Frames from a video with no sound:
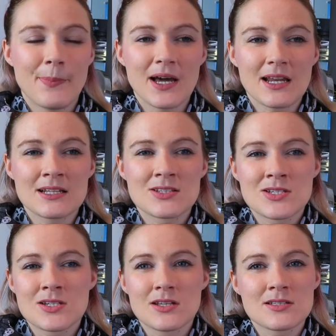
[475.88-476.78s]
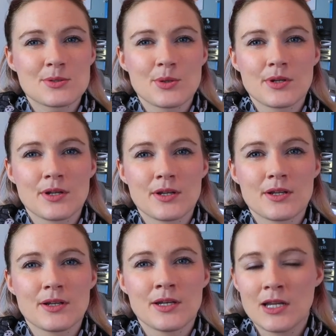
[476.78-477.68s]
But it's just
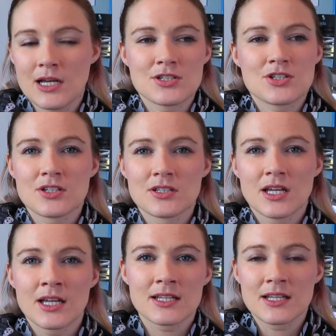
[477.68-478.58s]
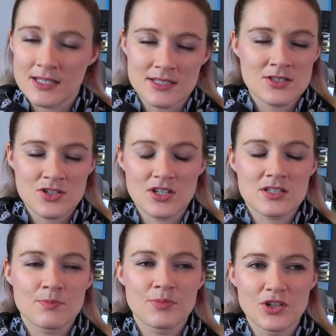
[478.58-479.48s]
lush. It is
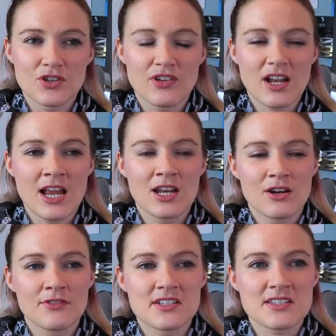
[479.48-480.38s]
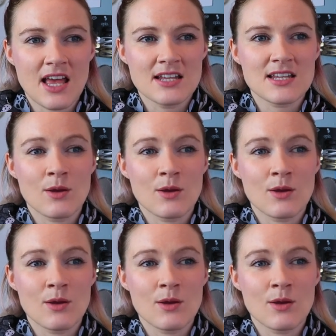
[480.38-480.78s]
just beautiful. I love the scent.